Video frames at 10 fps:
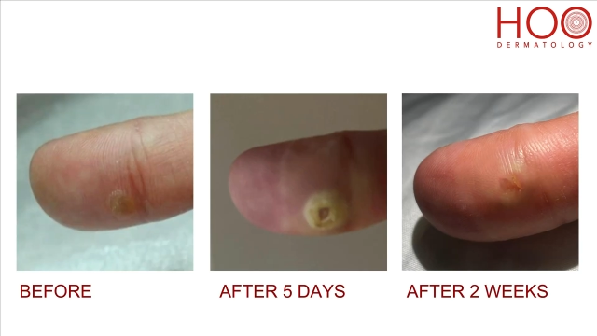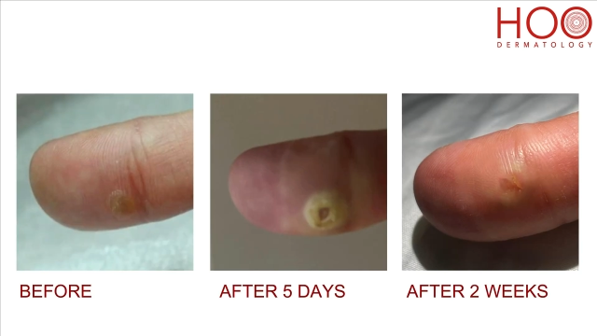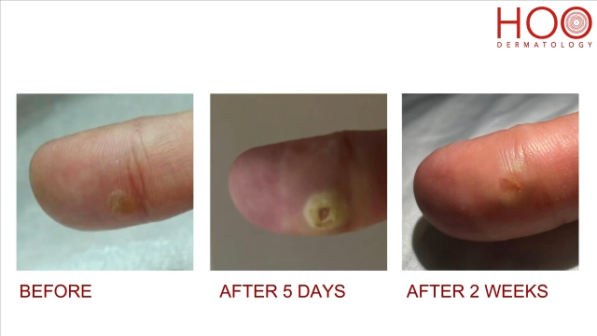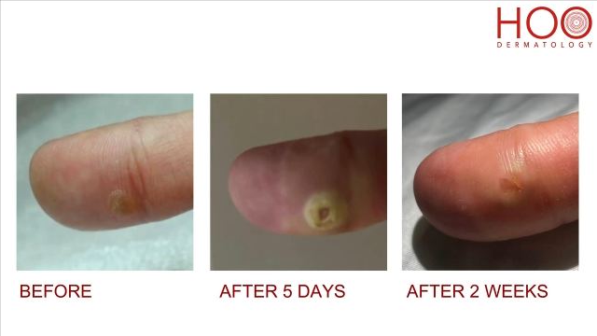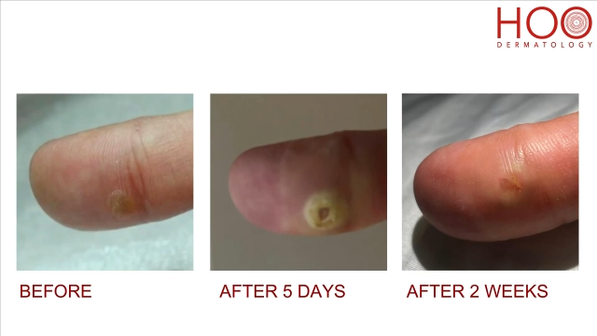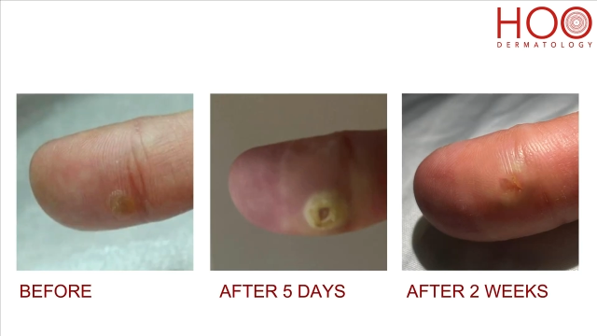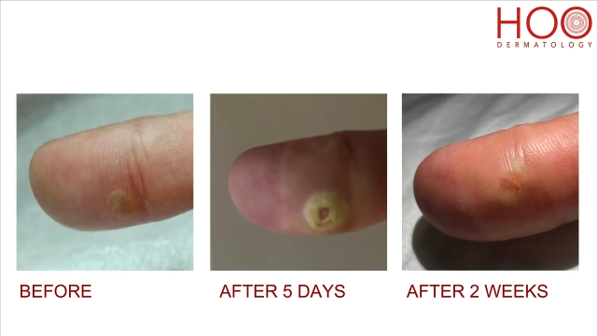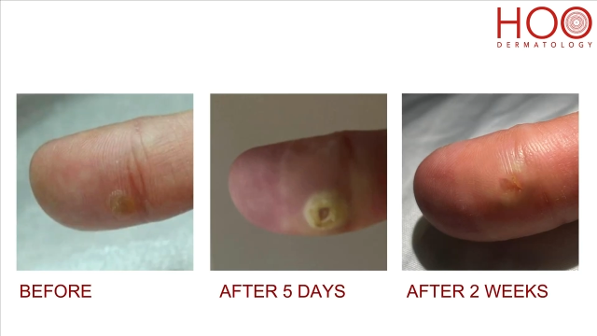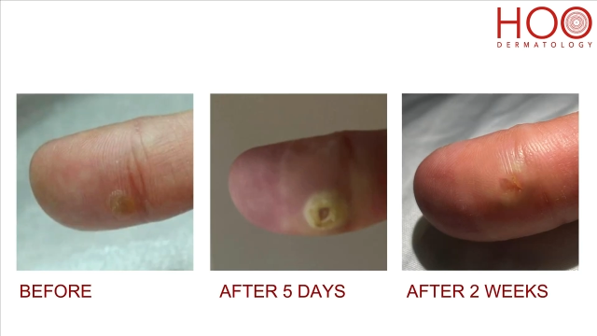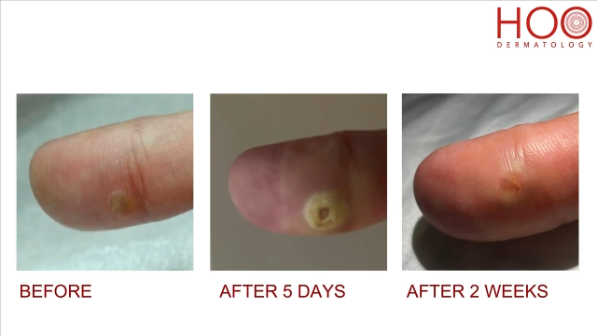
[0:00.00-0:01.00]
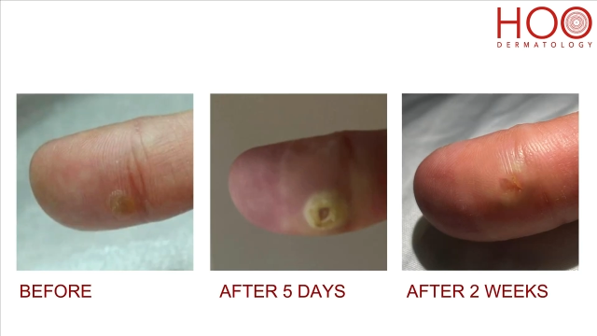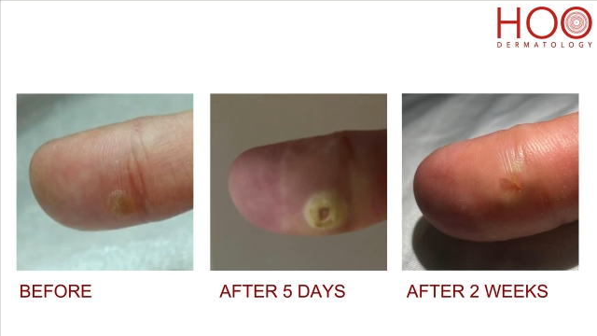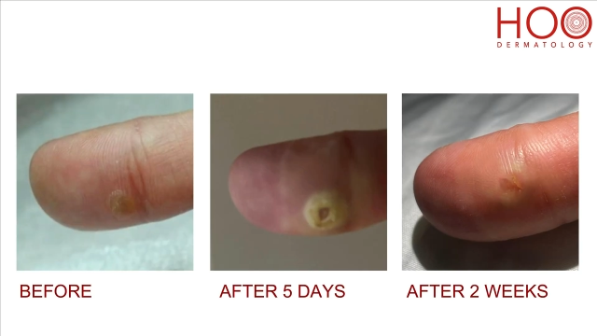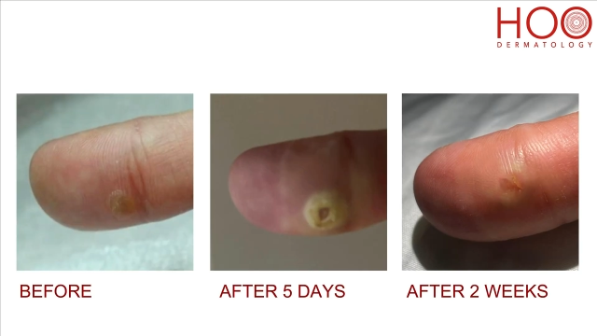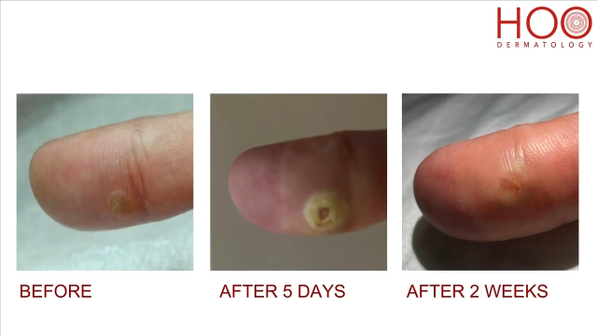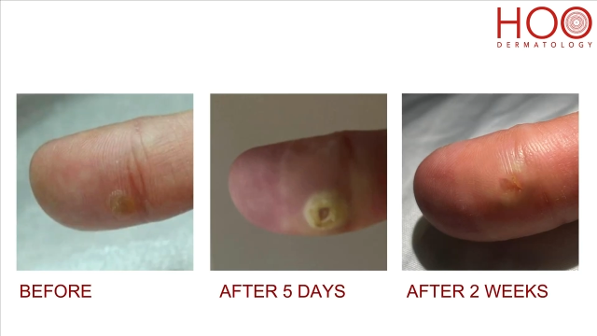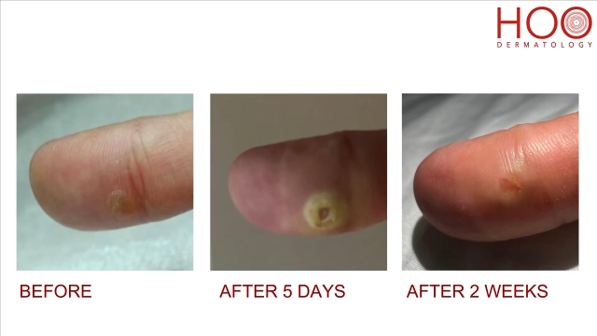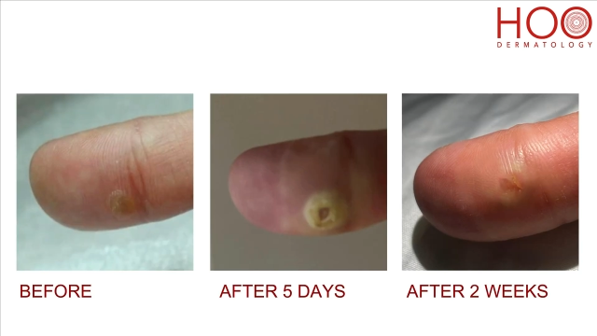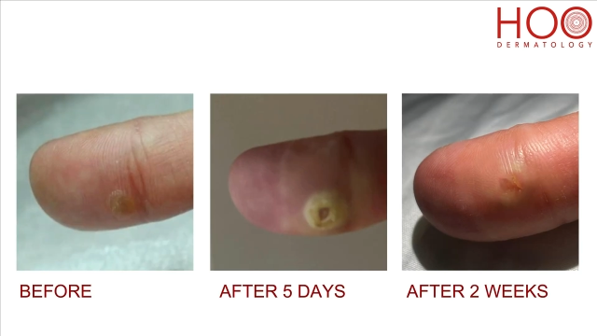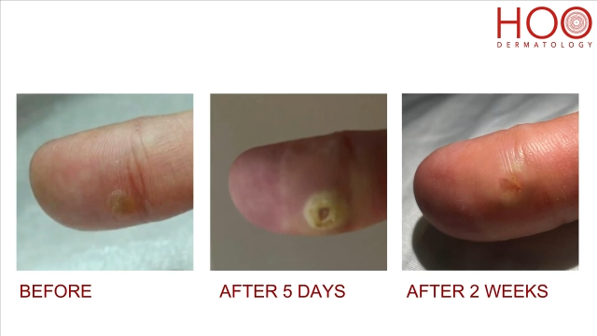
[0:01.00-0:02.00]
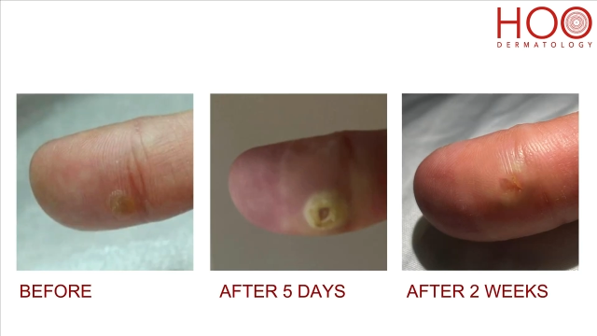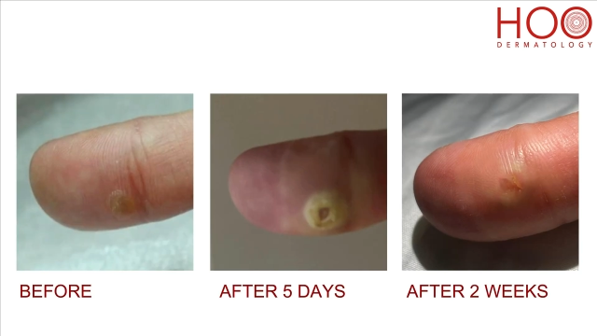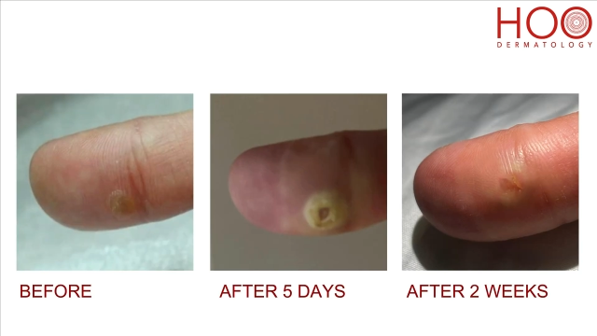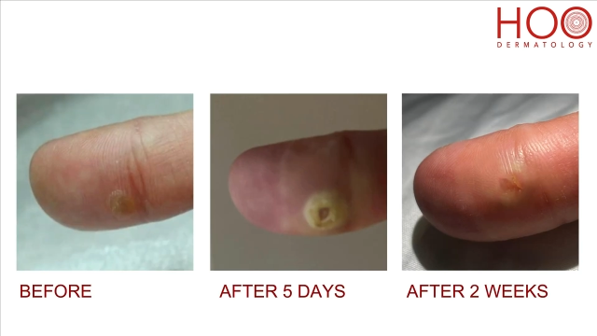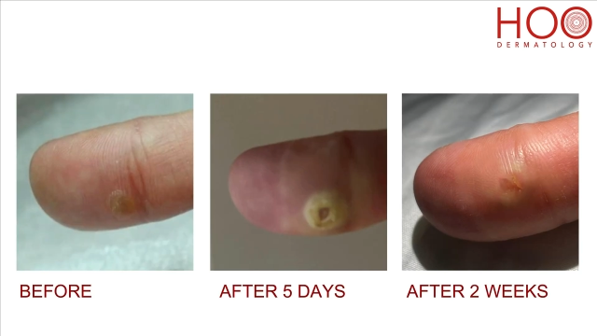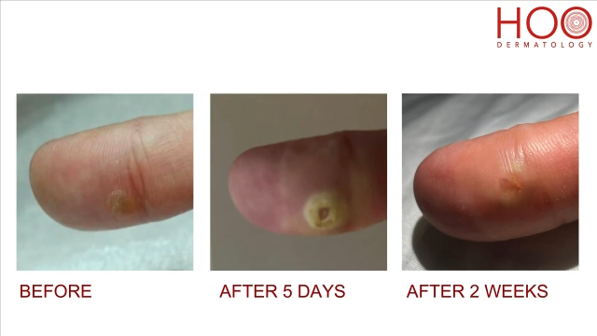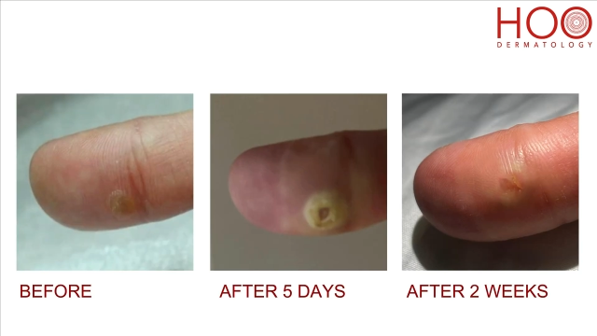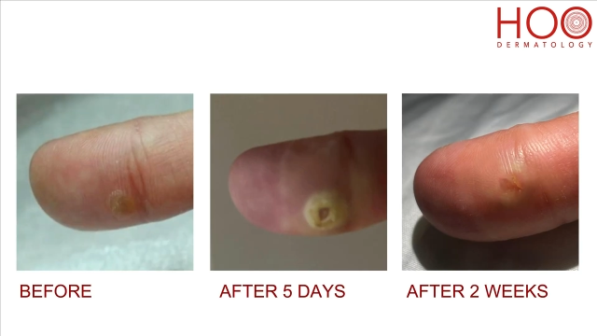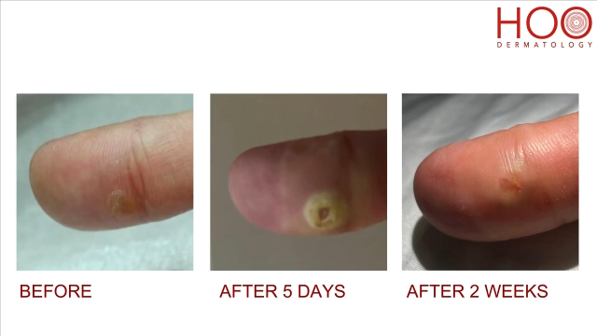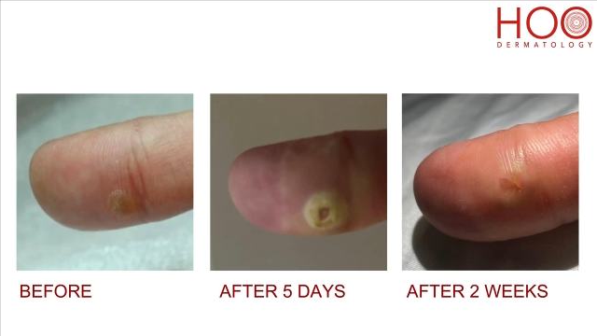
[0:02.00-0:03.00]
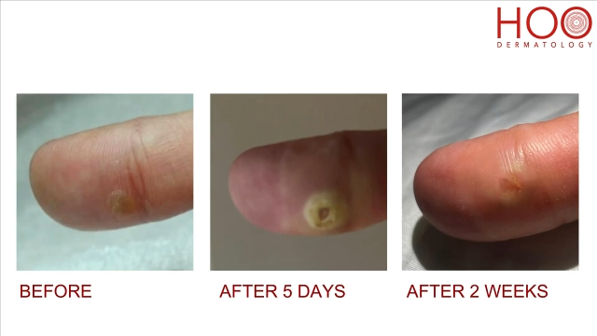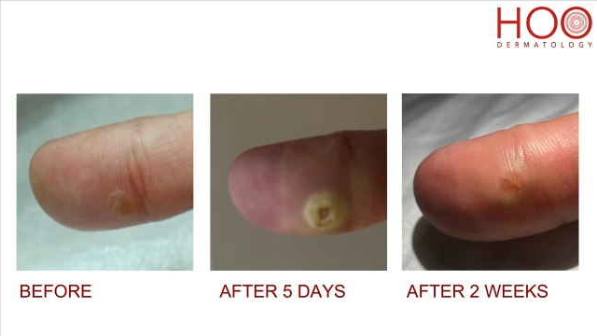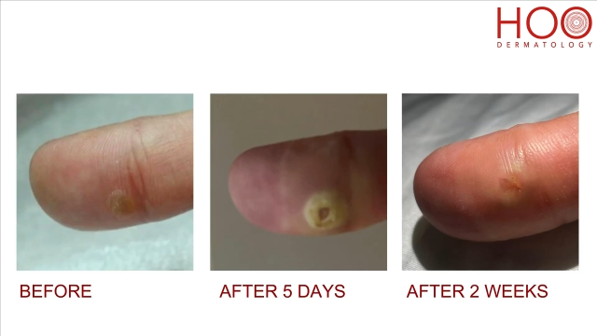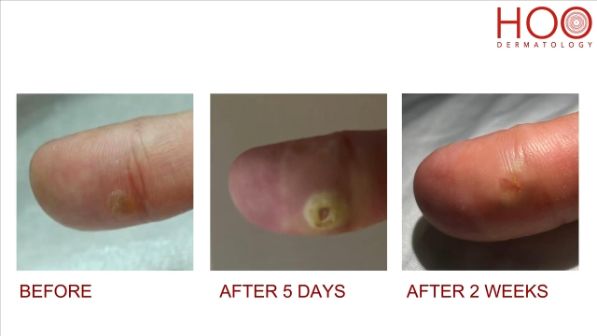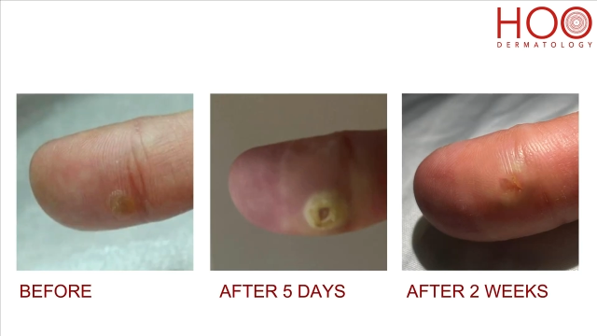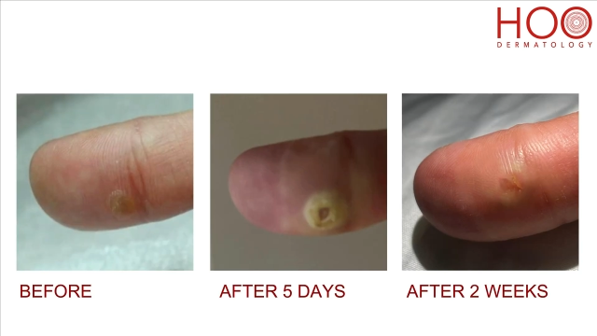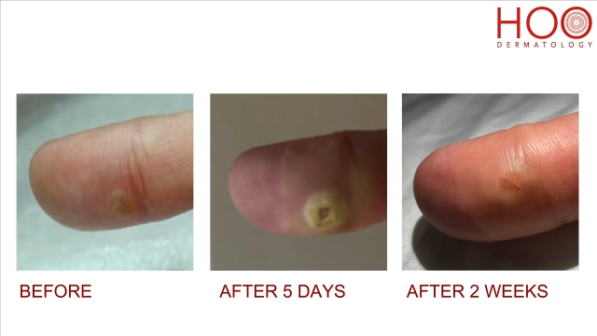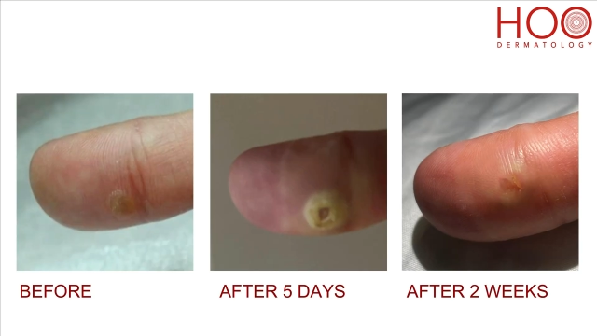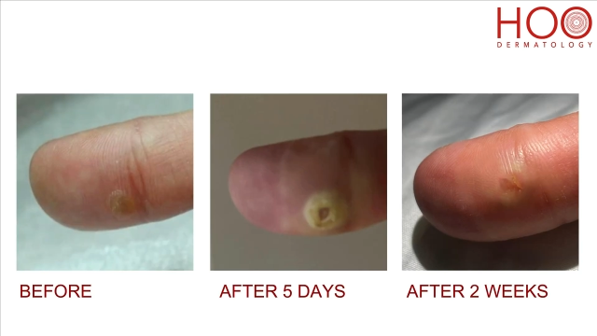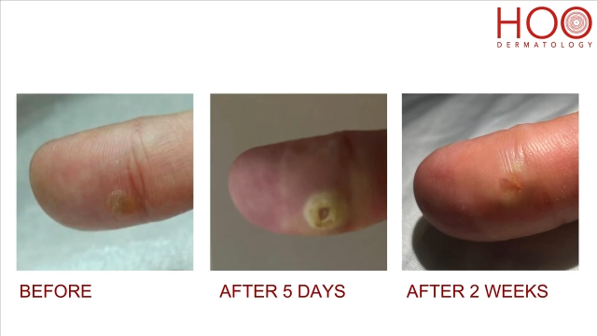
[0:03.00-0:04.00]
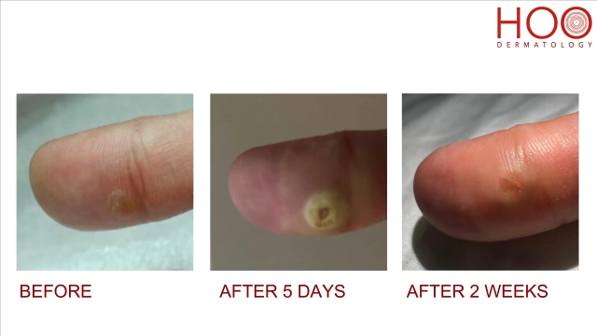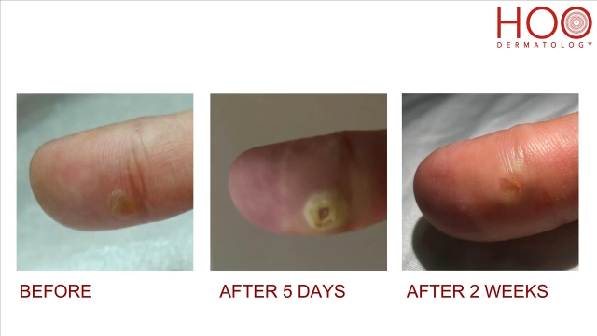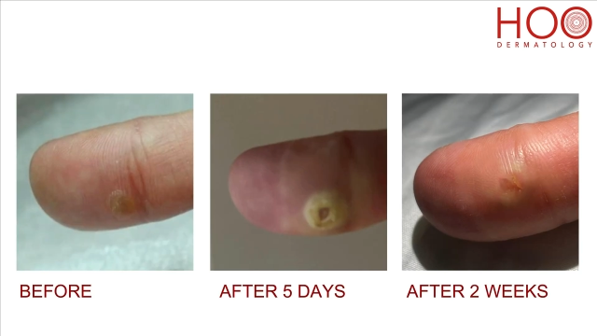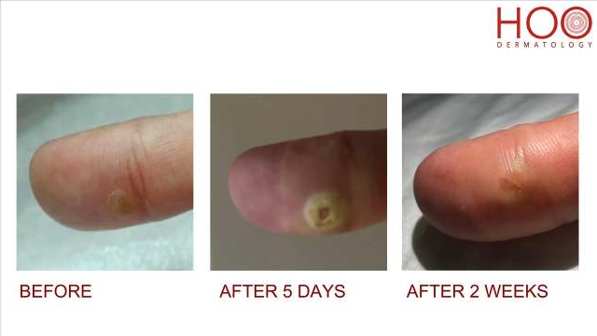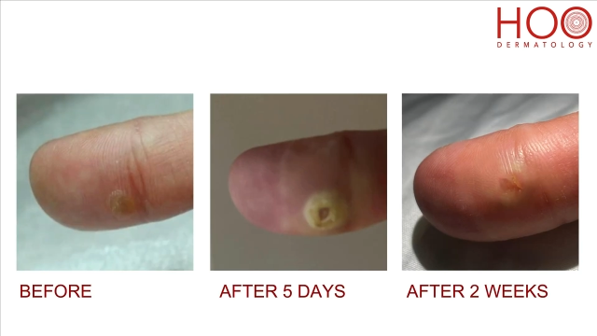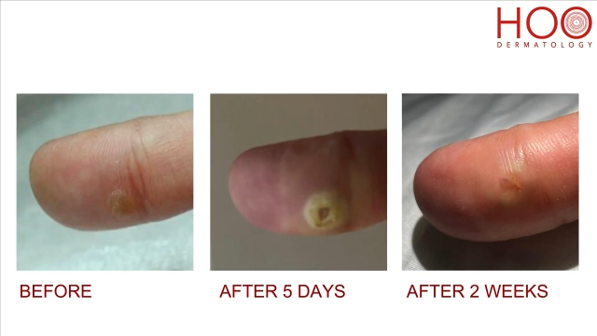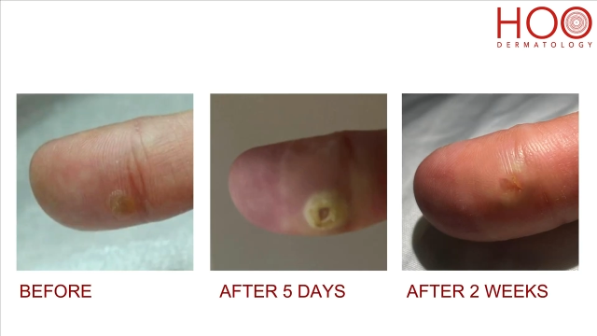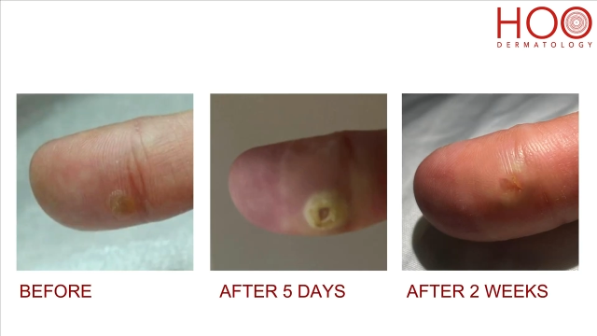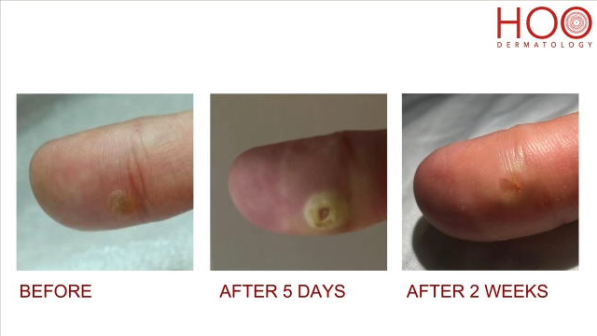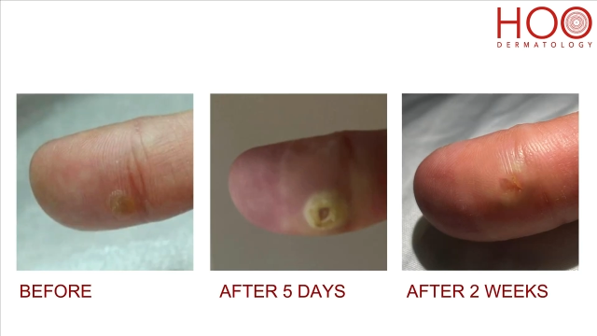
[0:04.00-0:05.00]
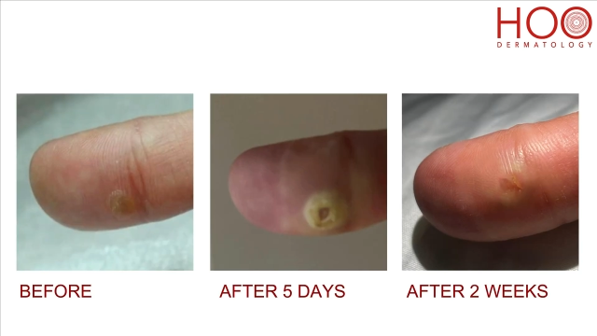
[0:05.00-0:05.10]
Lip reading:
No face is visible, so there are no lips to read.